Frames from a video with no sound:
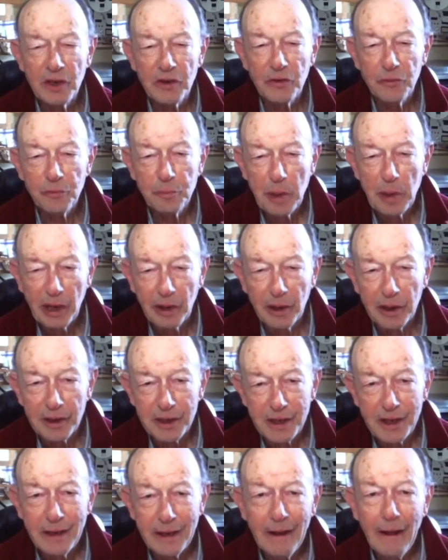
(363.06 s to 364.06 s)
of
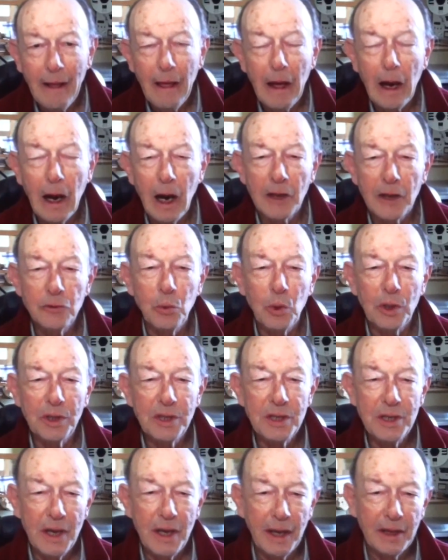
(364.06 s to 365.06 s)
parity on what he
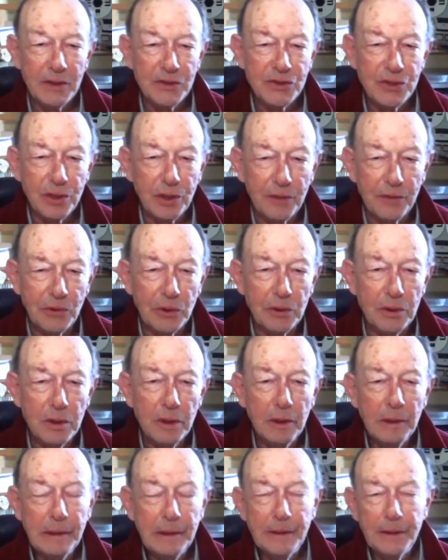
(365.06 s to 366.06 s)
has delivered
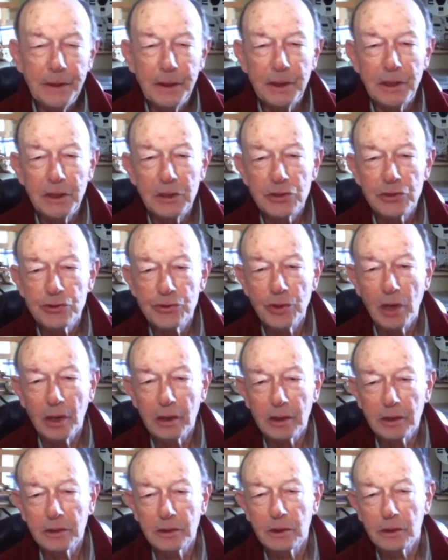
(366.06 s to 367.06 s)
in his truck
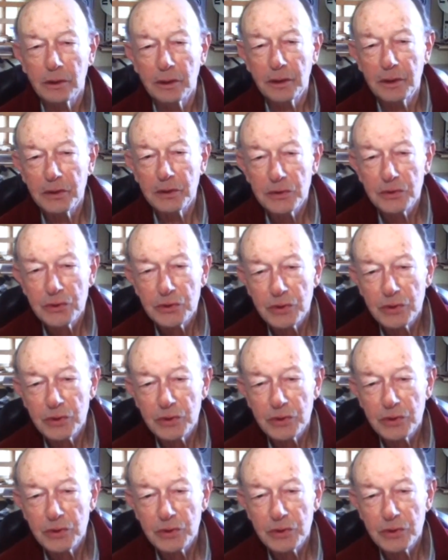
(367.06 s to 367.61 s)
or his